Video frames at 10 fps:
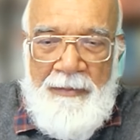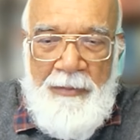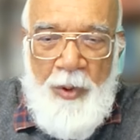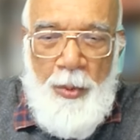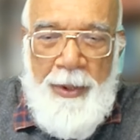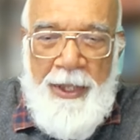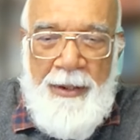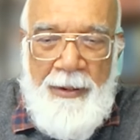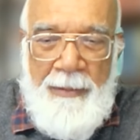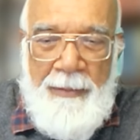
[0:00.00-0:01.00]

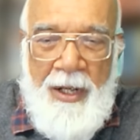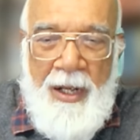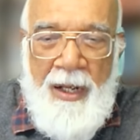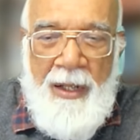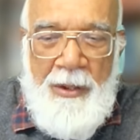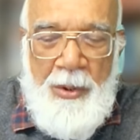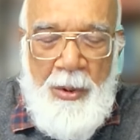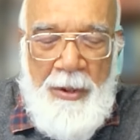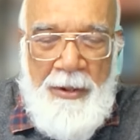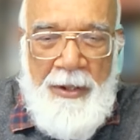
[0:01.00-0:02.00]
Moving the mind
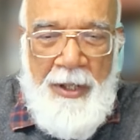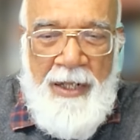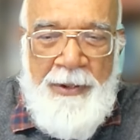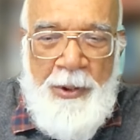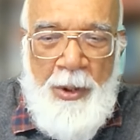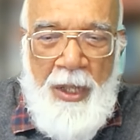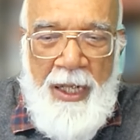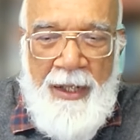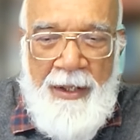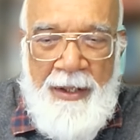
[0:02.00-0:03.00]
on the left
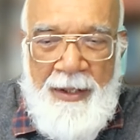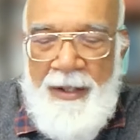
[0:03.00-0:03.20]
leg,